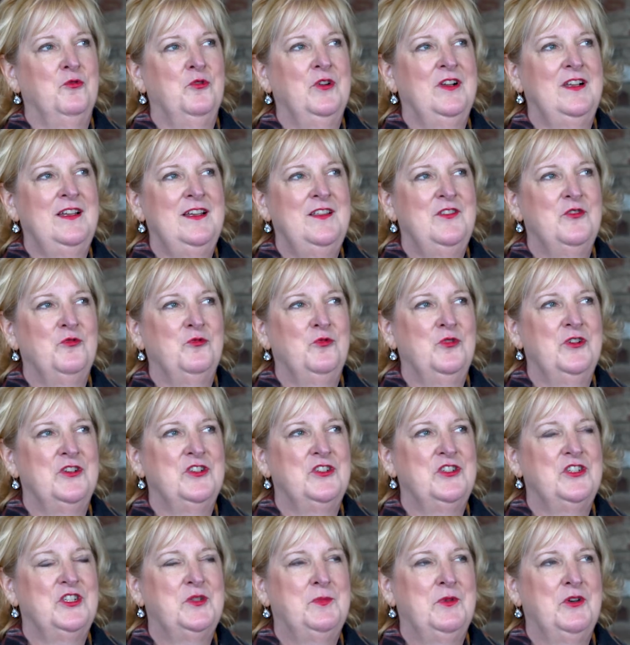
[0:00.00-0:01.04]
really the
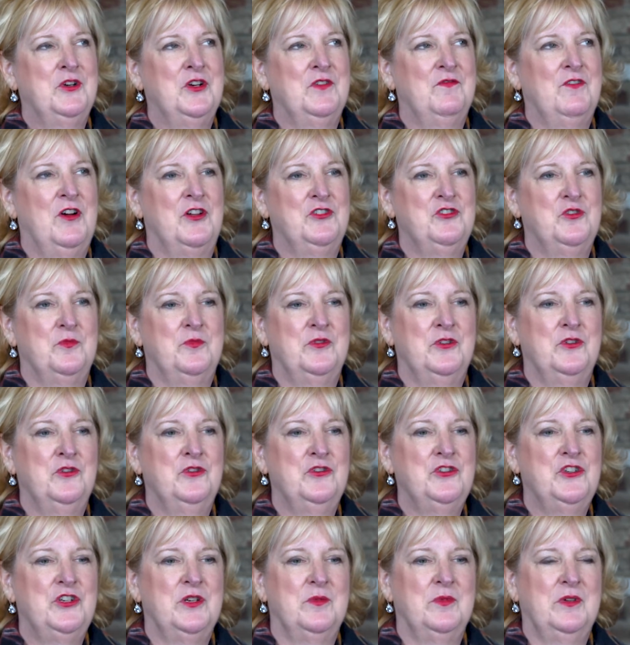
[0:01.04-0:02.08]
rich spirit of
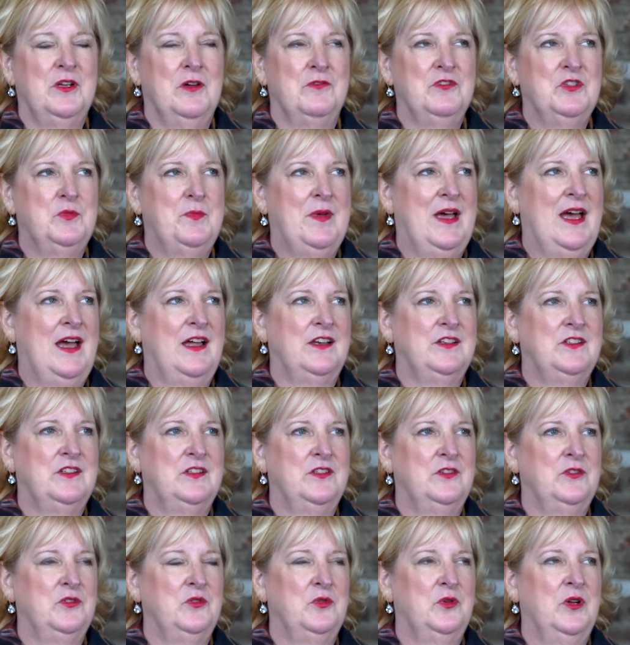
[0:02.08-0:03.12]
entrepreneurship goes back
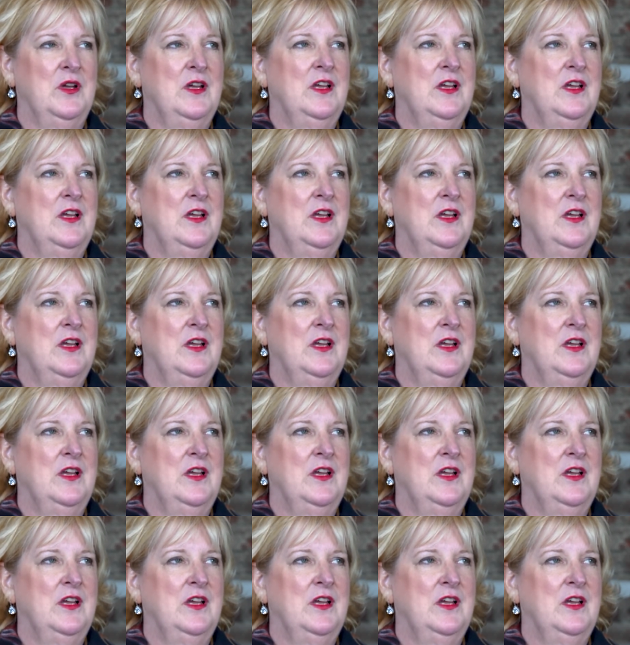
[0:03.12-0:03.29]
to